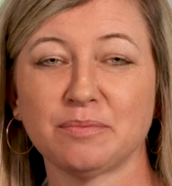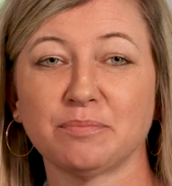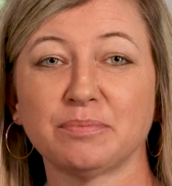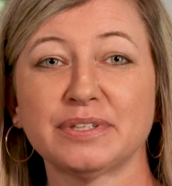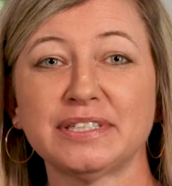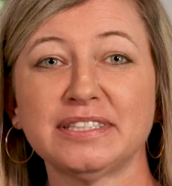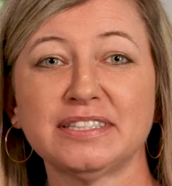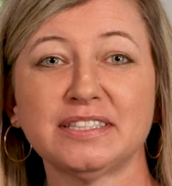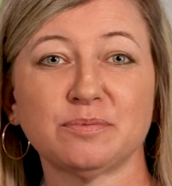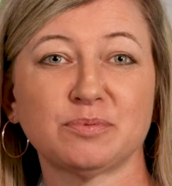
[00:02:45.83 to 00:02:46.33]

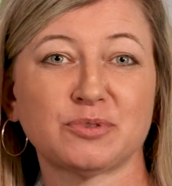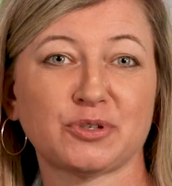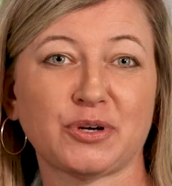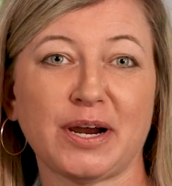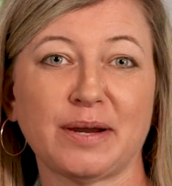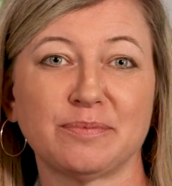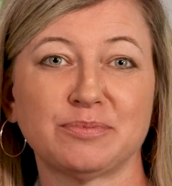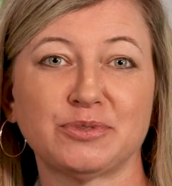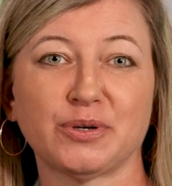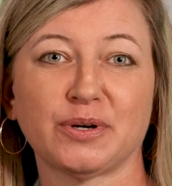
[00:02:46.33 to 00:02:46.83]
Please
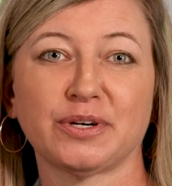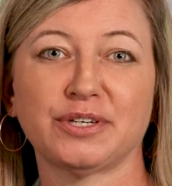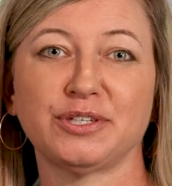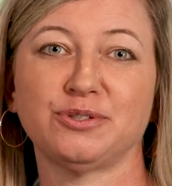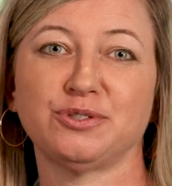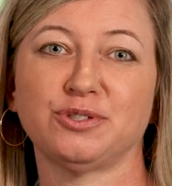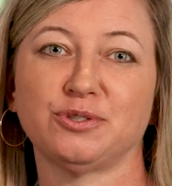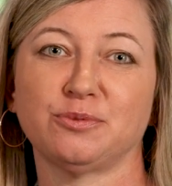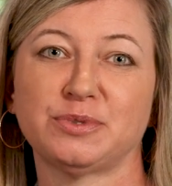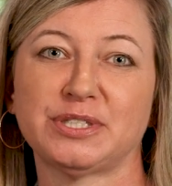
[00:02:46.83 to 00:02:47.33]
subscribe to our
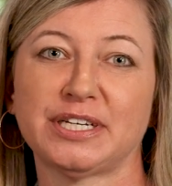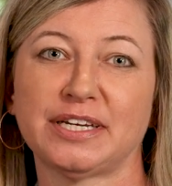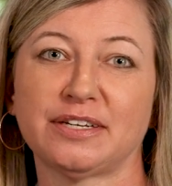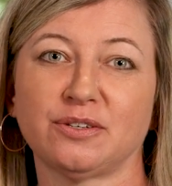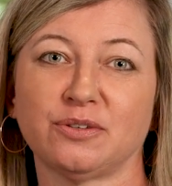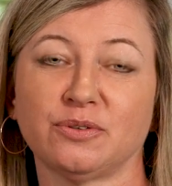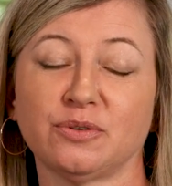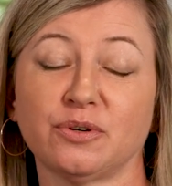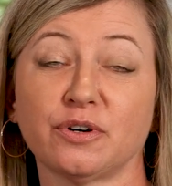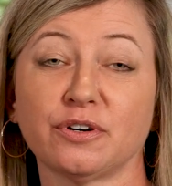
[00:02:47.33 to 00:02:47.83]
YouTube
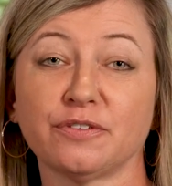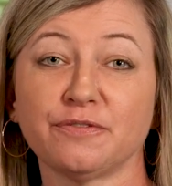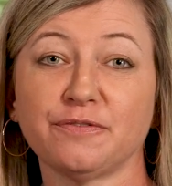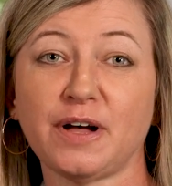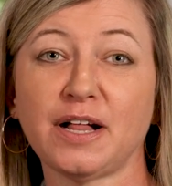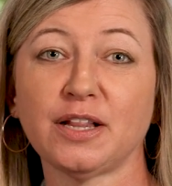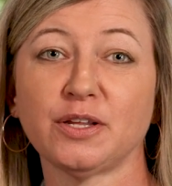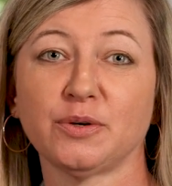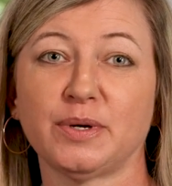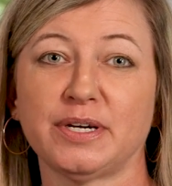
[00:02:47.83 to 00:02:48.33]
channel or
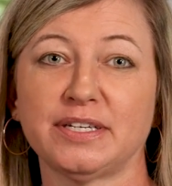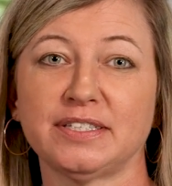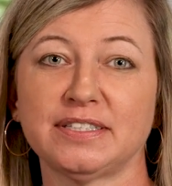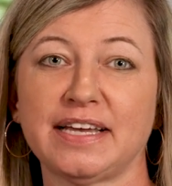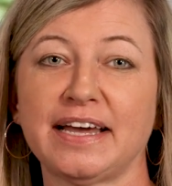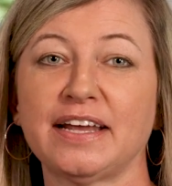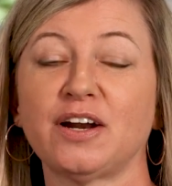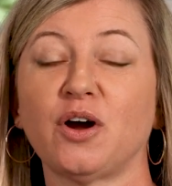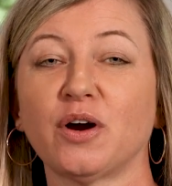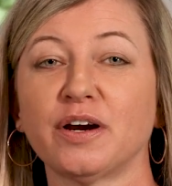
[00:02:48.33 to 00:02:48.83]
follow us
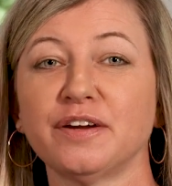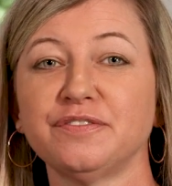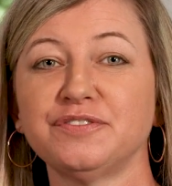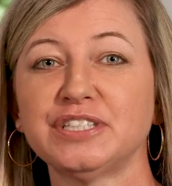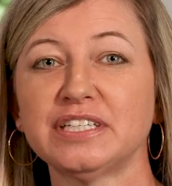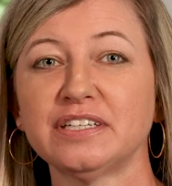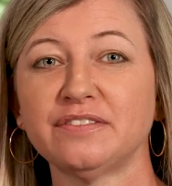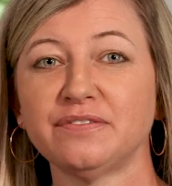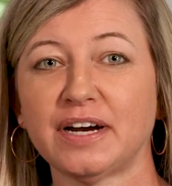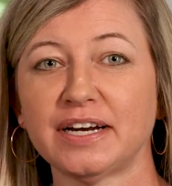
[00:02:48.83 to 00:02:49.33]
at
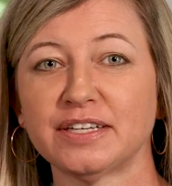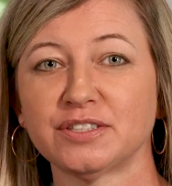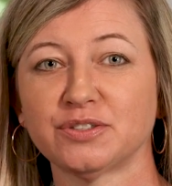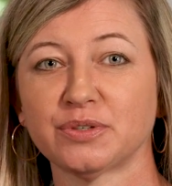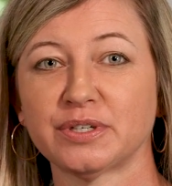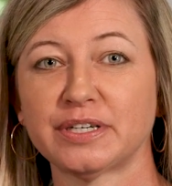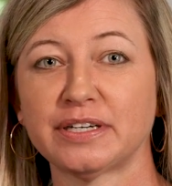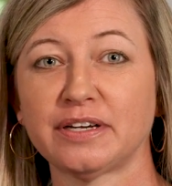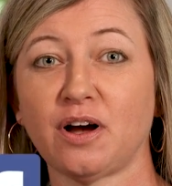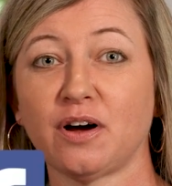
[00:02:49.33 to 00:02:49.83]
RFG
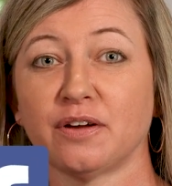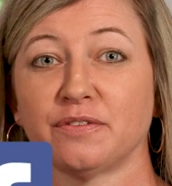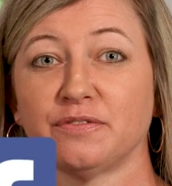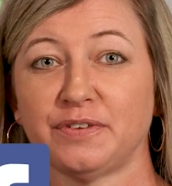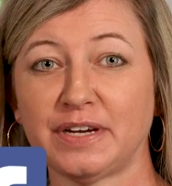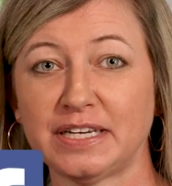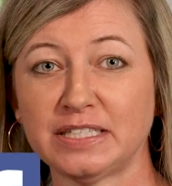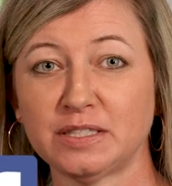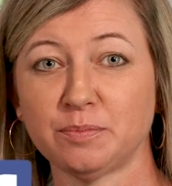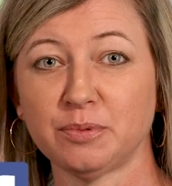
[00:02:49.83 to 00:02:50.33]
Advisory on
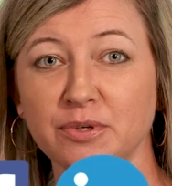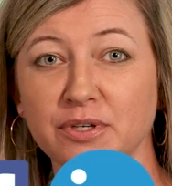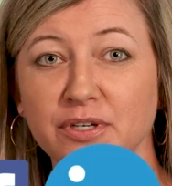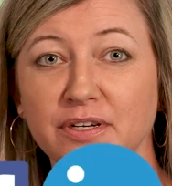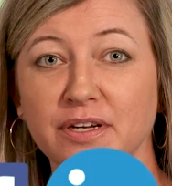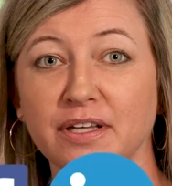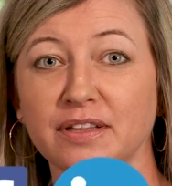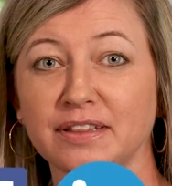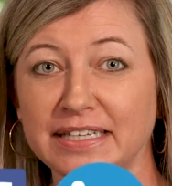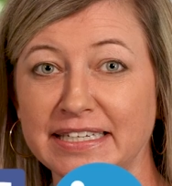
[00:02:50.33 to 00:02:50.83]
Facebook,
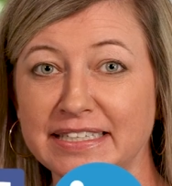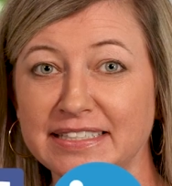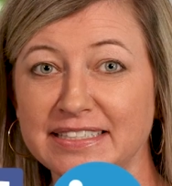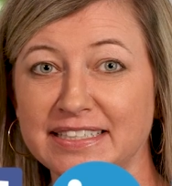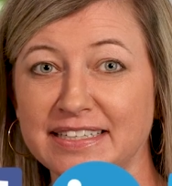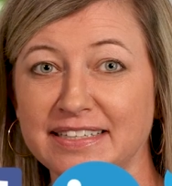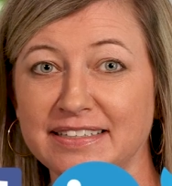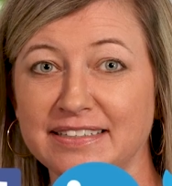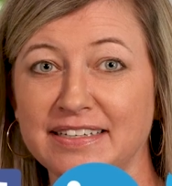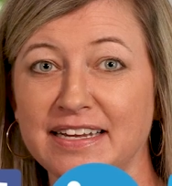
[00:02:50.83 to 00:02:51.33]

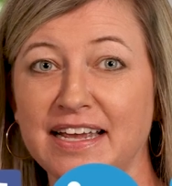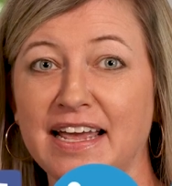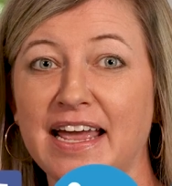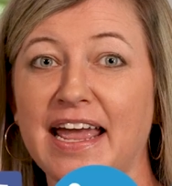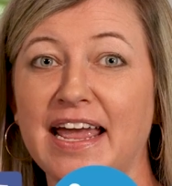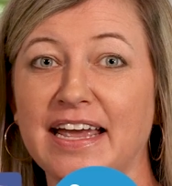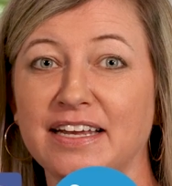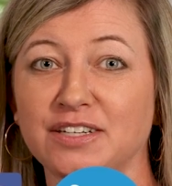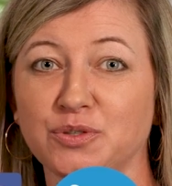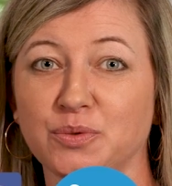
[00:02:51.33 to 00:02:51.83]
LinkedIn,
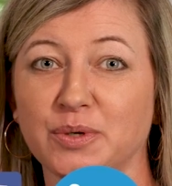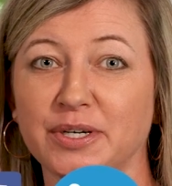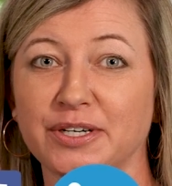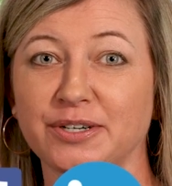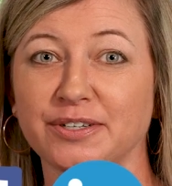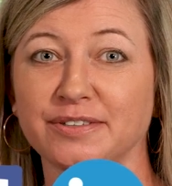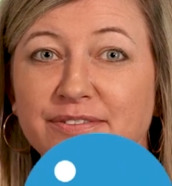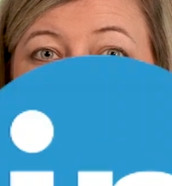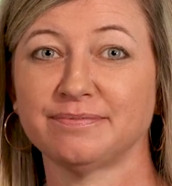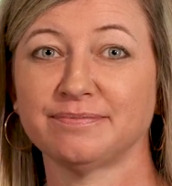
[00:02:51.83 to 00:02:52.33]
and Twitter.